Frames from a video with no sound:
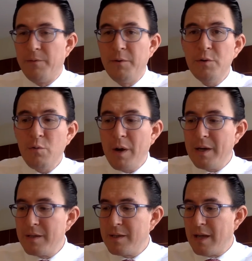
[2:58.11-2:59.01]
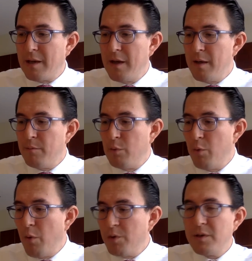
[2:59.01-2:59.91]
The first one is that
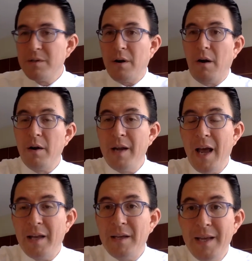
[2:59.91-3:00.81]
blue oceans are not